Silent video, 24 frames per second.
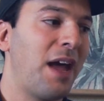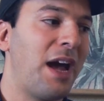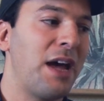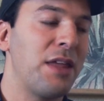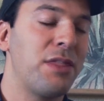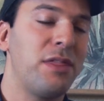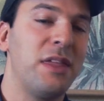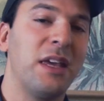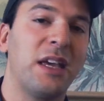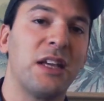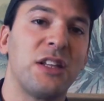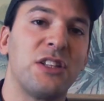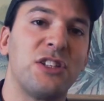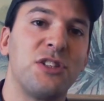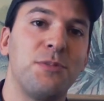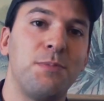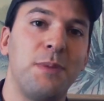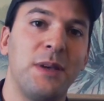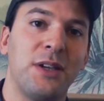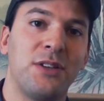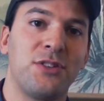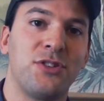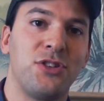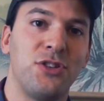I think it
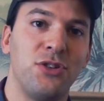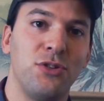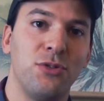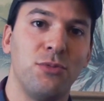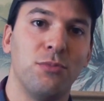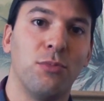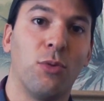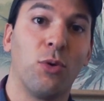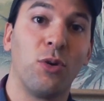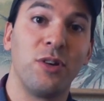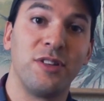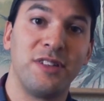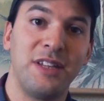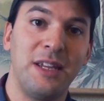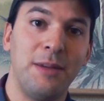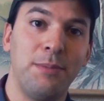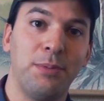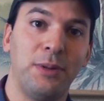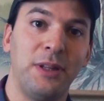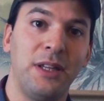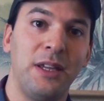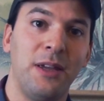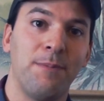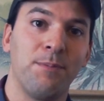speaks to you more
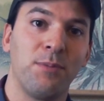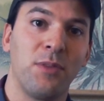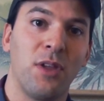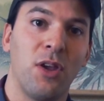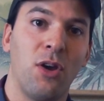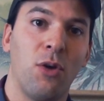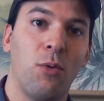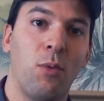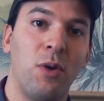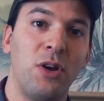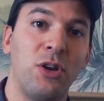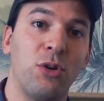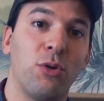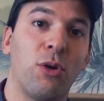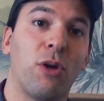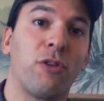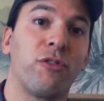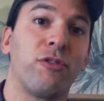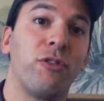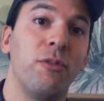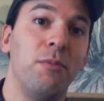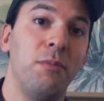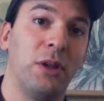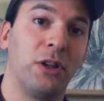deeply when you are
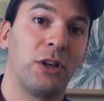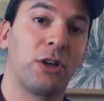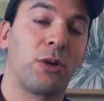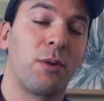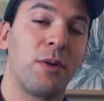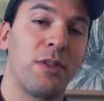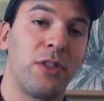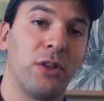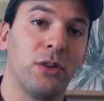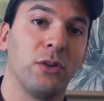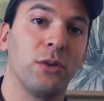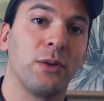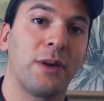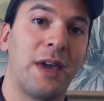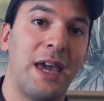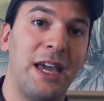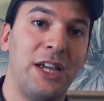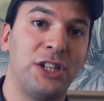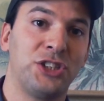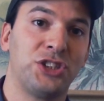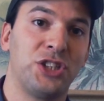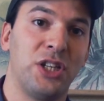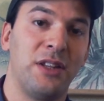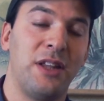familiar with the
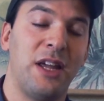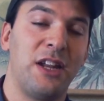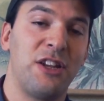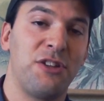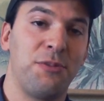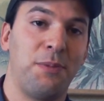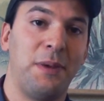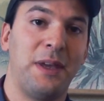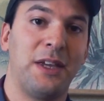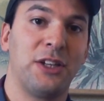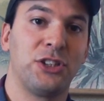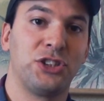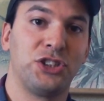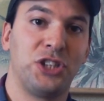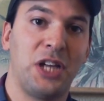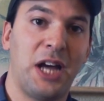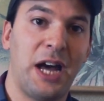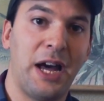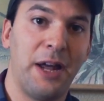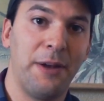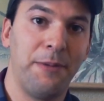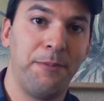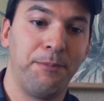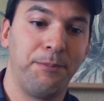location that is being
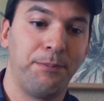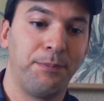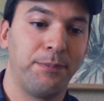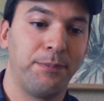shot.